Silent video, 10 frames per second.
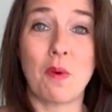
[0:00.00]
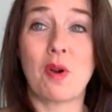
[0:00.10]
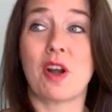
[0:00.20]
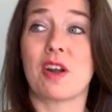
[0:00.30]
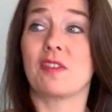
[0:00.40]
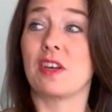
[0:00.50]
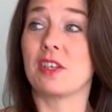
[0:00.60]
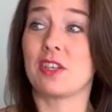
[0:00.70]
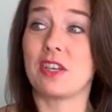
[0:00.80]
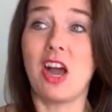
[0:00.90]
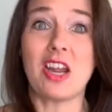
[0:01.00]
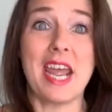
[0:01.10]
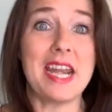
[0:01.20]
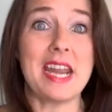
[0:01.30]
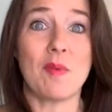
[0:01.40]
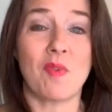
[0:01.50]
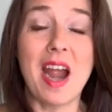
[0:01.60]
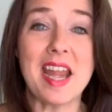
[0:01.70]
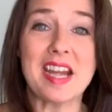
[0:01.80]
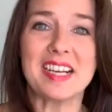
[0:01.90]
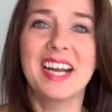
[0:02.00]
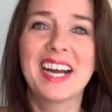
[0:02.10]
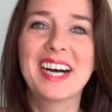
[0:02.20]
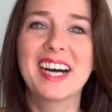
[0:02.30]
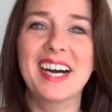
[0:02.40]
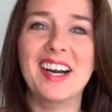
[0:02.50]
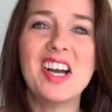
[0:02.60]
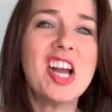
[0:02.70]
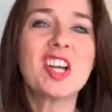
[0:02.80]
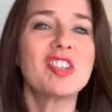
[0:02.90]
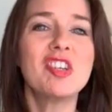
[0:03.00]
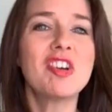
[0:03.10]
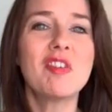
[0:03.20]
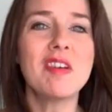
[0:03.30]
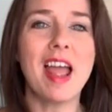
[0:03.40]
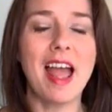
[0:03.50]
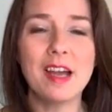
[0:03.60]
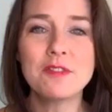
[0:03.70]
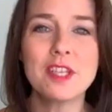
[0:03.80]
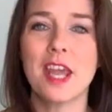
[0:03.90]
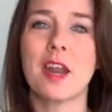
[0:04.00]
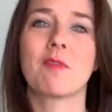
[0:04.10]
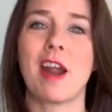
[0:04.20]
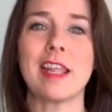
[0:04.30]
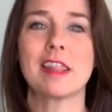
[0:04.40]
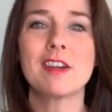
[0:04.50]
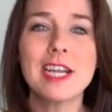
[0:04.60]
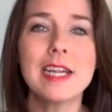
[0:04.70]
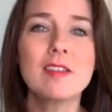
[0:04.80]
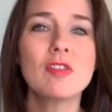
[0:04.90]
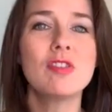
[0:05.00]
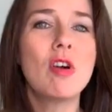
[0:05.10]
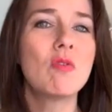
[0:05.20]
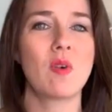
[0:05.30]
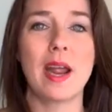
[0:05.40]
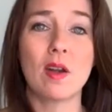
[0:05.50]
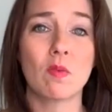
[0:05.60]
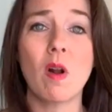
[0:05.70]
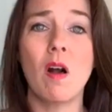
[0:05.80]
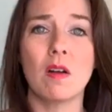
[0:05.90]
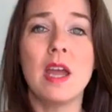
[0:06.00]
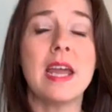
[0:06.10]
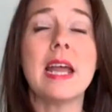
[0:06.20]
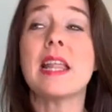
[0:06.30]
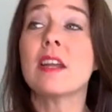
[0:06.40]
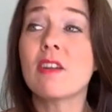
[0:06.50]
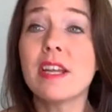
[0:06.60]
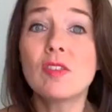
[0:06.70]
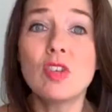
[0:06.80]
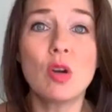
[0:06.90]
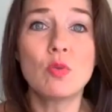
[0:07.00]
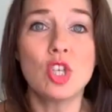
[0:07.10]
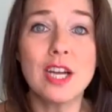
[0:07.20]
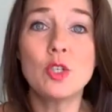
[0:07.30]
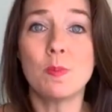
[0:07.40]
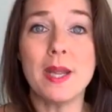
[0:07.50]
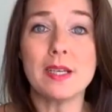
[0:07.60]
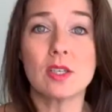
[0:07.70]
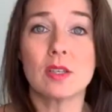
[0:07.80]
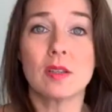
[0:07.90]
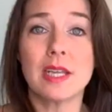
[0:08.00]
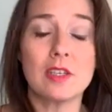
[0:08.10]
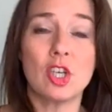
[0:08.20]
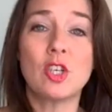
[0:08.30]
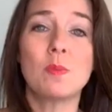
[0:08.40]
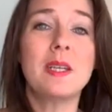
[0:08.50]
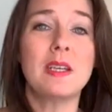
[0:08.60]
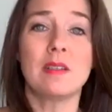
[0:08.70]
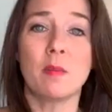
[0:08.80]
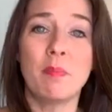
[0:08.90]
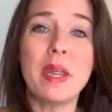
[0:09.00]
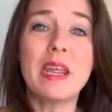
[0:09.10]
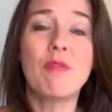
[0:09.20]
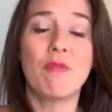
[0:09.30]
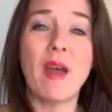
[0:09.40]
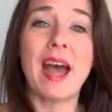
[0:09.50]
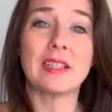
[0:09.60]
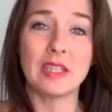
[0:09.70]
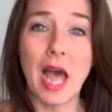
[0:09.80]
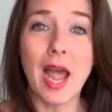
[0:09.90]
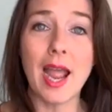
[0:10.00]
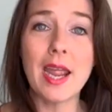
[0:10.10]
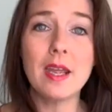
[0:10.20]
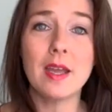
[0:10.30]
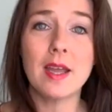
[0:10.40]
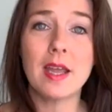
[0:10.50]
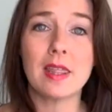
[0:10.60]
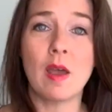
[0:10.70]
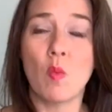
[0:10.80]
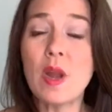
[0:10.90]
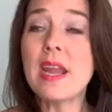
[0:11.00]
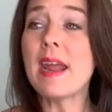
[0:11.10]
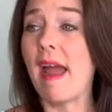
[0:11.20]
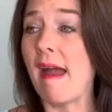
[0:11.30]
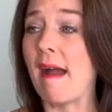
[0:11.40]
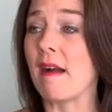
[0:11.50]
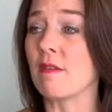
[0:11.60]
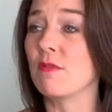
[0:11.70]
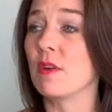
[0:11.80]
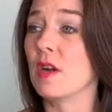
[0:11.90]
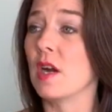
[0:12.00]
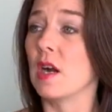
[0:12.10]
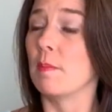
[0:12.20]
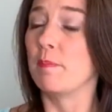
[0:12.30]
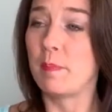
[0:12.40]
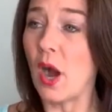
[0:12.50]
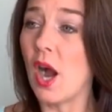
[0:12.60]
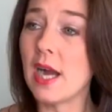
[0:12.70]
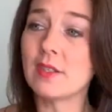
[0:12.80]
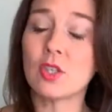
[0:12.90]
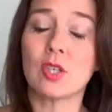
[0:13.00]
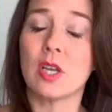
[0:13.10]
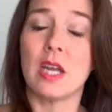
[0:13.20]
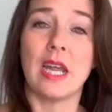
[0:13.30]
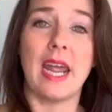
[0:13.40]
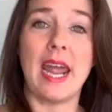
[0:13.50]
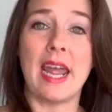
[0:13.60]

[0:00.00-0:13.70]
for not getting it right, because you don't have to get it right. There is no right or wrong. There is no judgment. Like, judgment is a big fat lie that we have bought